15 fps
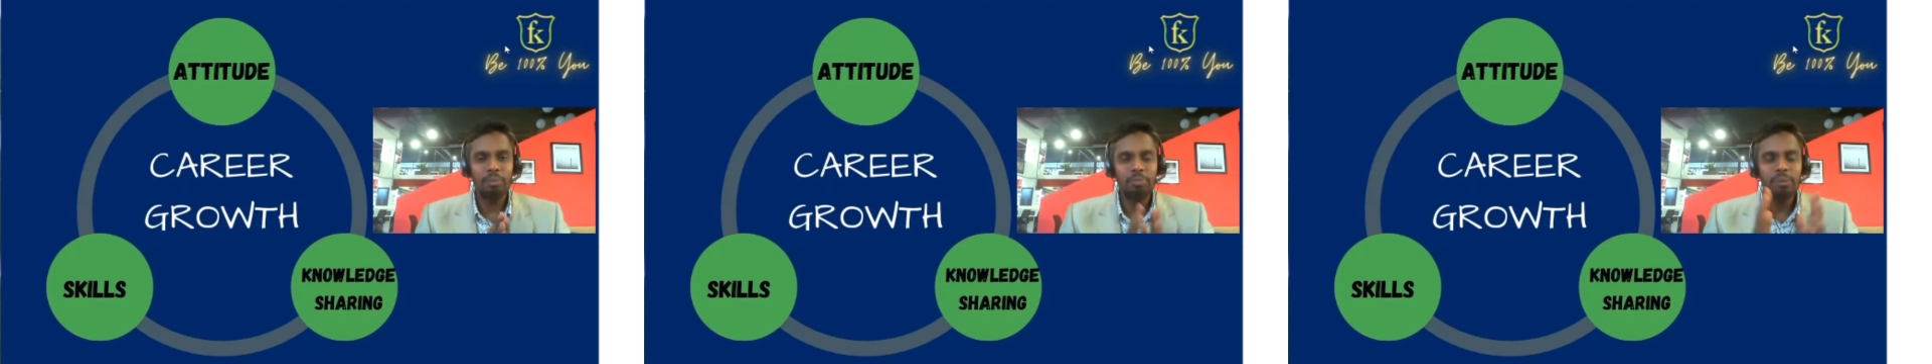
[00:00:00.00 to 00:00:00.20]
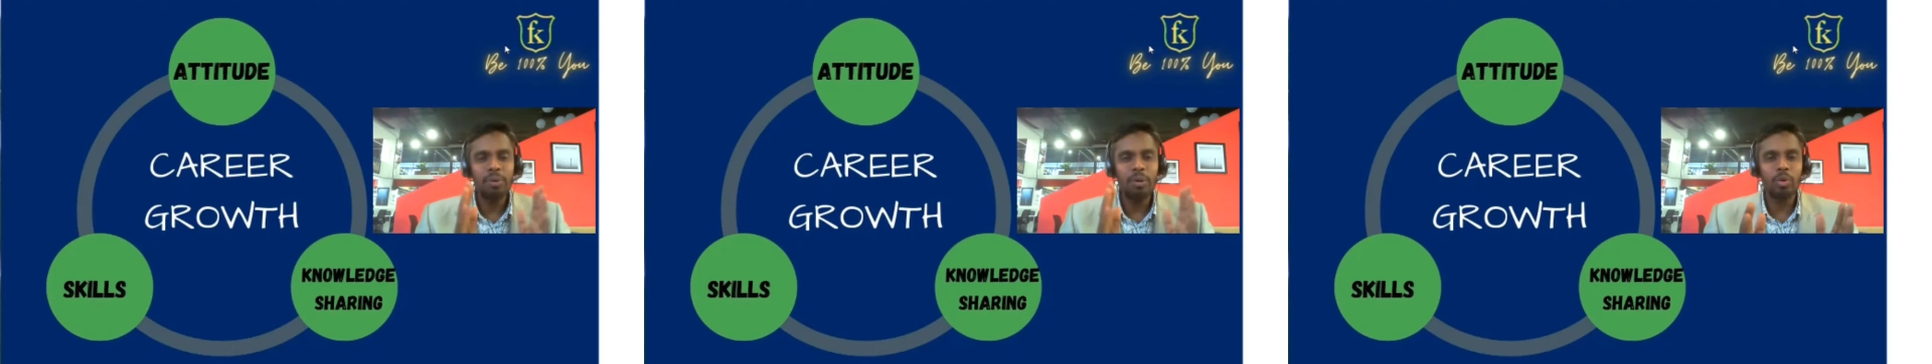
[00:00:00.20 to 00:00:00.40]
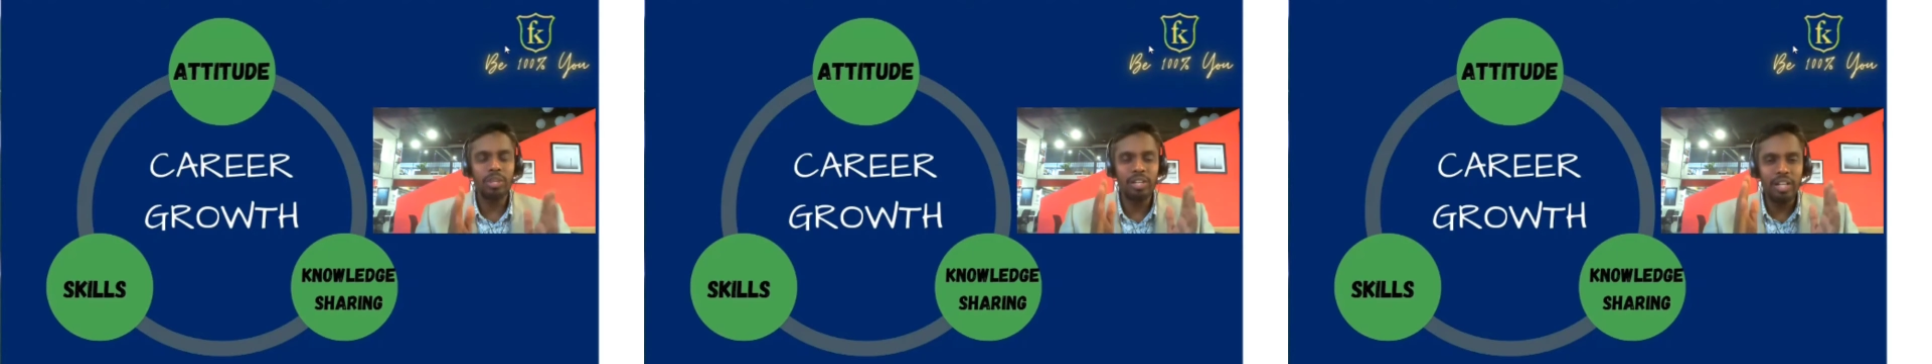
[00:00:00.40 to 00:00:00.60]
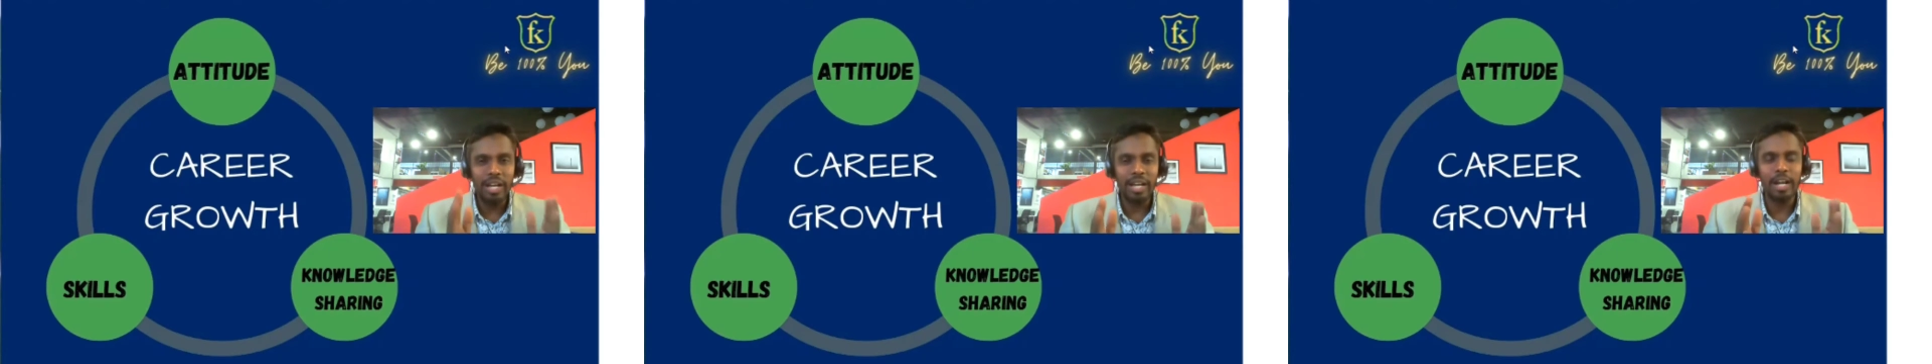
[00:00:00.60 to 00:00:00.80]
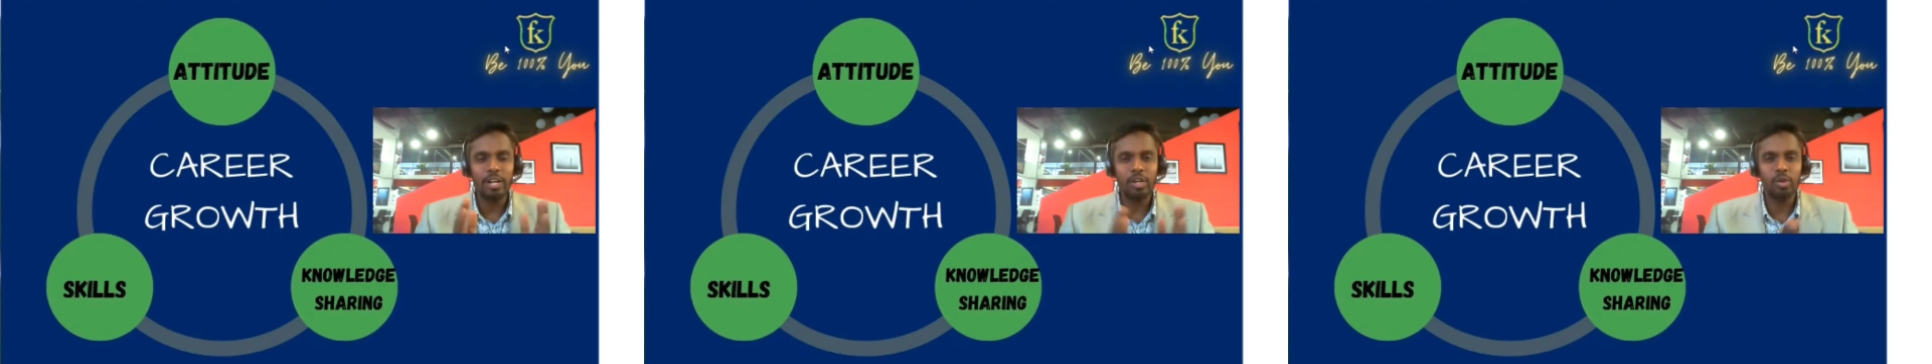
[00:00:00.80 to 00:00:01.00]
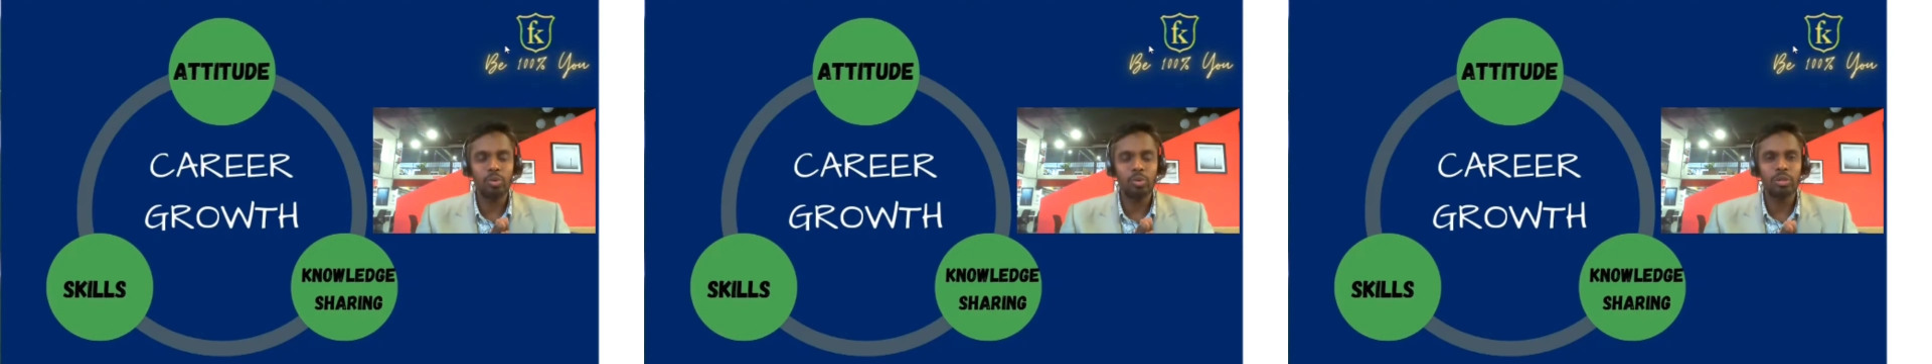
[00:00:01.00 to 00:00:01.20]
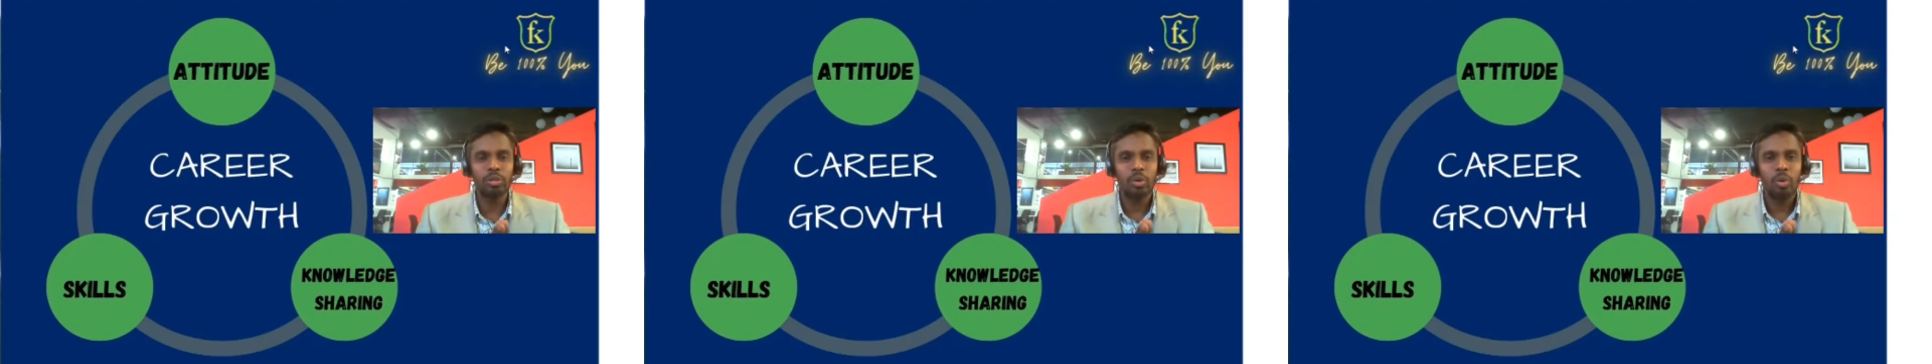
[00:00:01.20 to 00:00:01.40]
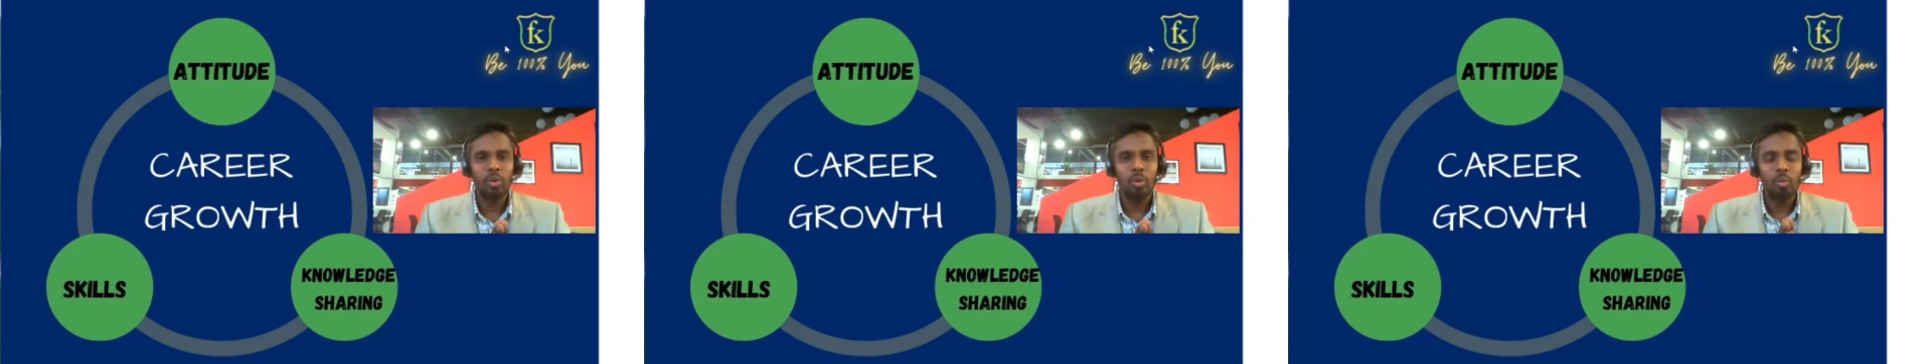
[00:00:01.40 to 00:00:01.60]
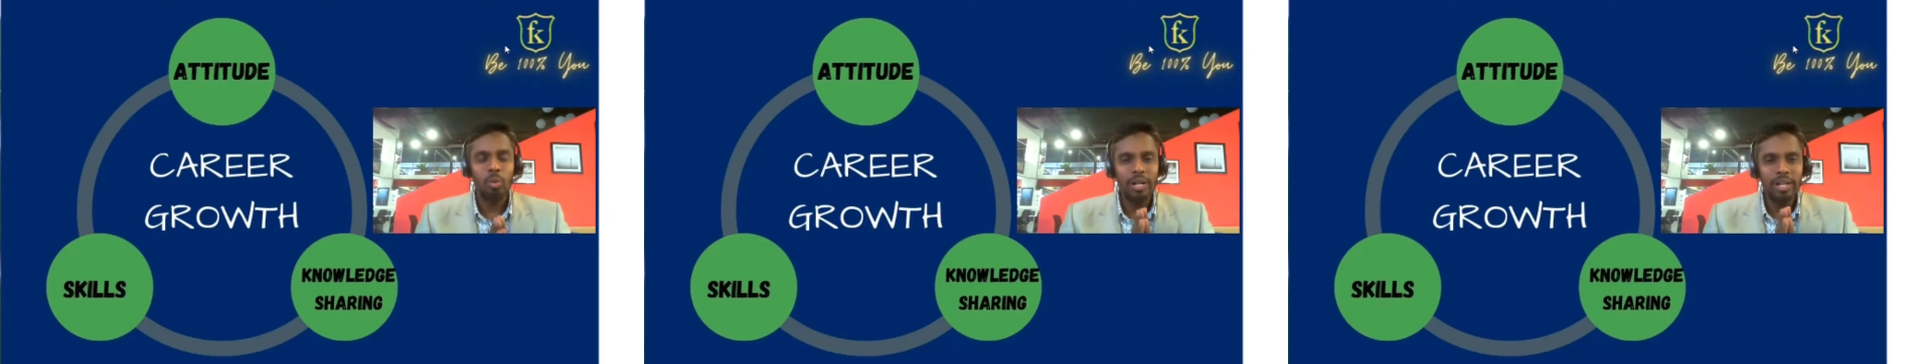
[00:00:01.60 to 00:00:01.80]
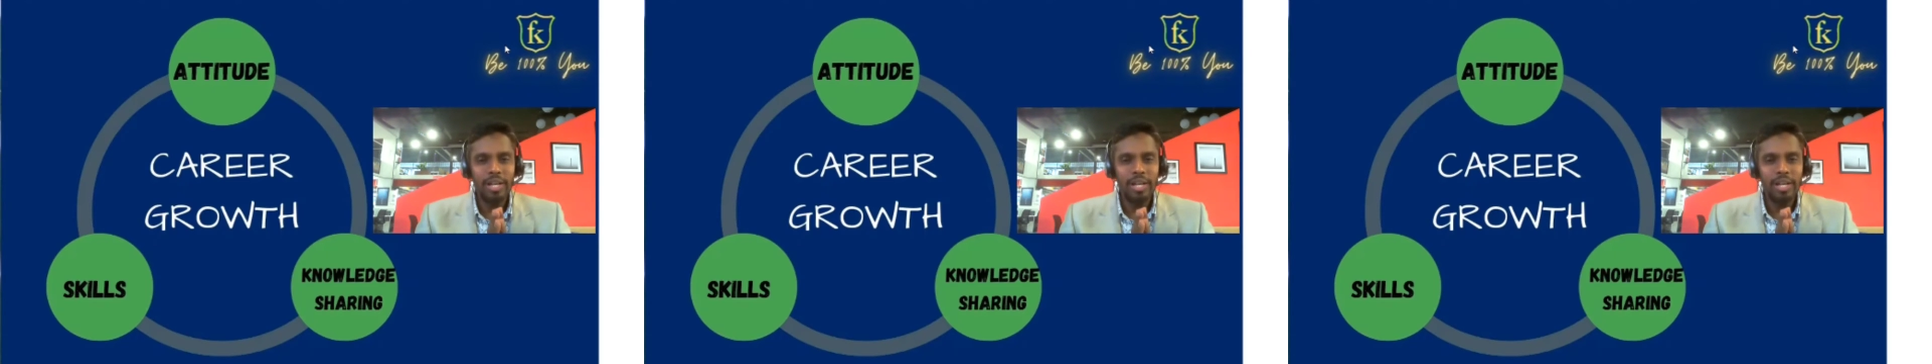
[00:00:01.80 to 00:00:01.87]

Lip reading: But people with great attitude will